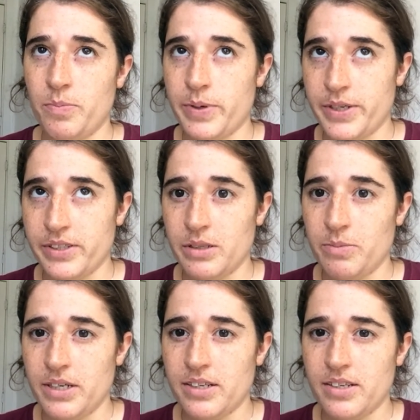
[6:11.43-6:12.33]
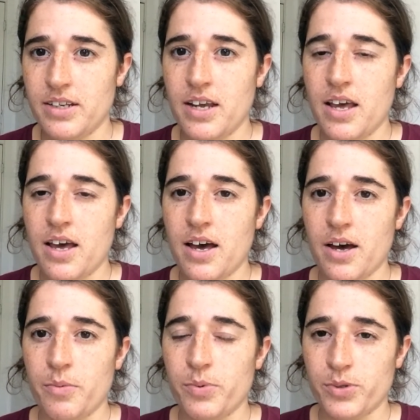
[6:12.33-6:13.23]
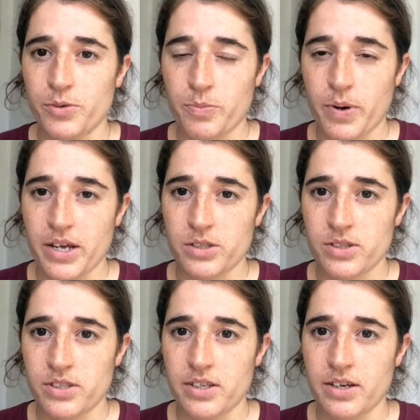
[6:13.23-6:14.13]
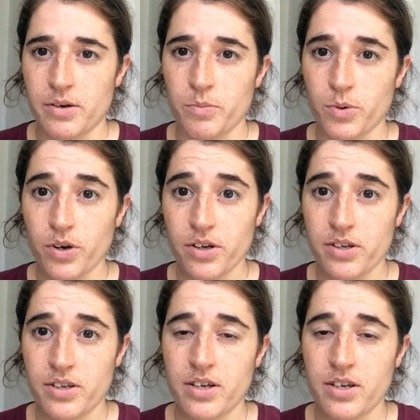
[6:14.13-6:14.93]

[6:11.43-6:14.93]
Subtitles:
penultimate book to price book,